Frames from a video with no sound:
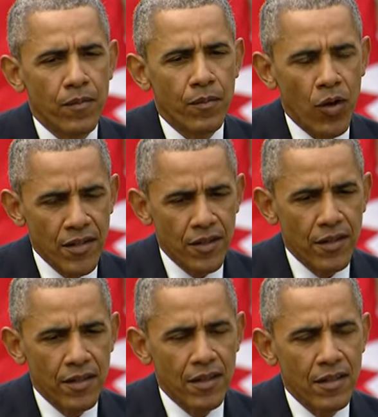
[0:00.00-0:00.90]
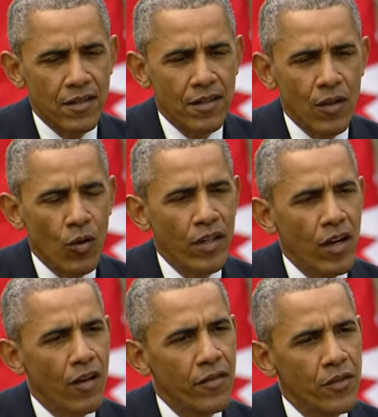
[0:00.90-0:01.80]
president, as the only
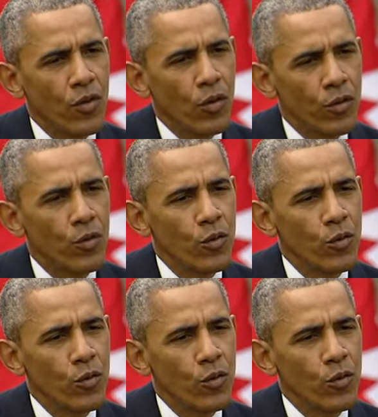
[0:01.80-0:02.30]
office holder who